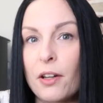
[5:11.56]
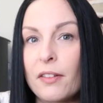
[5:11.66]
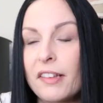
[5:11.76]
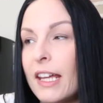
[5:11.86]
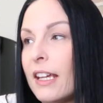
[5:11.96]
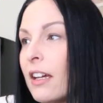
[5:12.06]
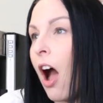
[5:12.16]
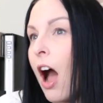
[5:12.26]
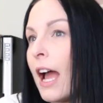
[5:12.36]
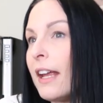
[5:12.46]
those like
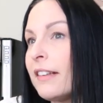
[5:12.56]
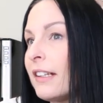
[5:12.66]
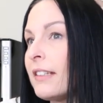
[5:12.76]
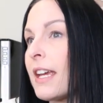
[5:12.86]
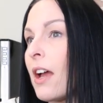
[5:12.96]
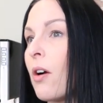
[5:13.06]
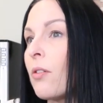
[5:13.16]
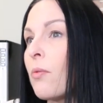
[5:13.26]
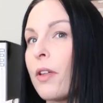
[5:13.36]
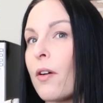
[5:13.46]
I sit
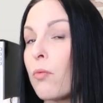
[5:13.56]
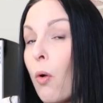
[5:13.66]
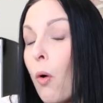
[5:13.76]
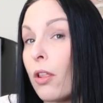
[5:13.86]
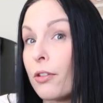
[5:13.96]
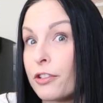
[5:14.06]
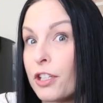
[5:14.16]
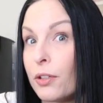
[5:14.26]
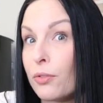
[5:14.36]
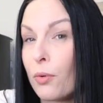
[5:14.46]
down with a roll or
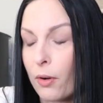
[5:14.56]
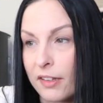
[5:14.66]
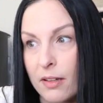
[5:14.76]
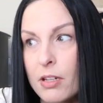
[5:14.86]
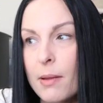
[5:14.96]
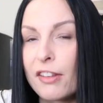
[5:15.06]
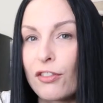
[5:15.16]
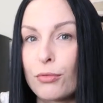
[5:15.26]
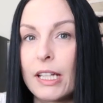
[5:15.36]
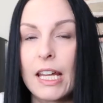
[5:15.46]
two or sometimes
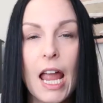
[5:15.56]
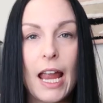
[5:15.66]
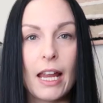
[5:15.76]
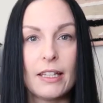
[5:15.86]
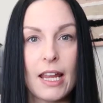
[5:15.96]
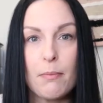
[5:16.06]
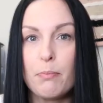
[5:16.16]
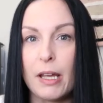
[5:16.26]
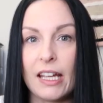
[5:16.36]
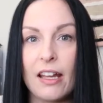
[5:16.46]
three and a
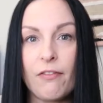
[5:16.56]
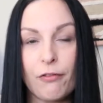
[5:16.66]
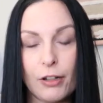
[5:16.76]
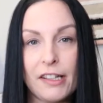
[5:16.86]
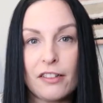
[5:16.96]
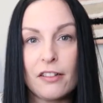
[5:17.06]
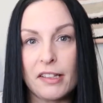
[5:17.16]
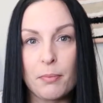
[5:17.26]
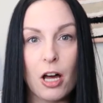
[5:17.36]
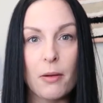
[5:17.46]
big freezer
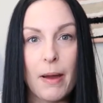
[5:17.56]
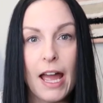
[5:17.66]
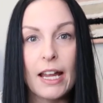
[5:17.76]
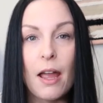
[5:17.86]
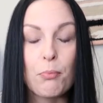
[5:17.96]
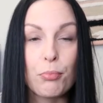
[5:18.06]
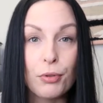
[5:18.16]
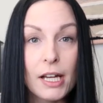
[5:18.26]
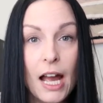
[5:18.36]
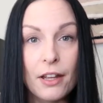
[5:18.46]
Ziploc bag and
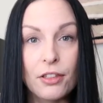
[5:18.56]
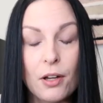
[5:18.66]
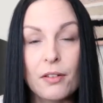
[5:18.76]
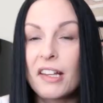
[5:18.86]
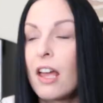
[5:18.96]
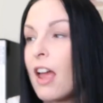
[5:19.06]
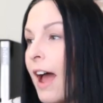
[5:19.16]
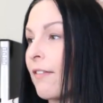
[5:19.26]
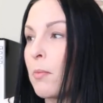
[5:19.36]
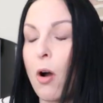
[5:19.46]
pre-cut those,
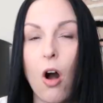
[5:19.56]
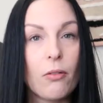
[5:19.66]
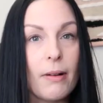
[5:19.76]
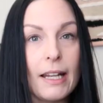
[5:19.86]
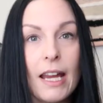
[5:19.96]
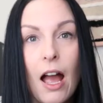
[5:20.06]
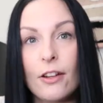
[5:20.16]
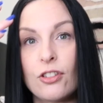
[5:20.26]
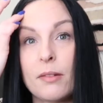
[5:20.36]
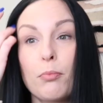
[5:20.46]
have them all ready.
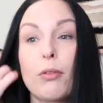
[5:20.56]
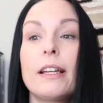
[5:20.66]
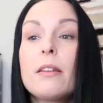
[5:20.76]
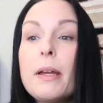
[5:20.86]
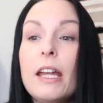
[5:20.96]
I just bring them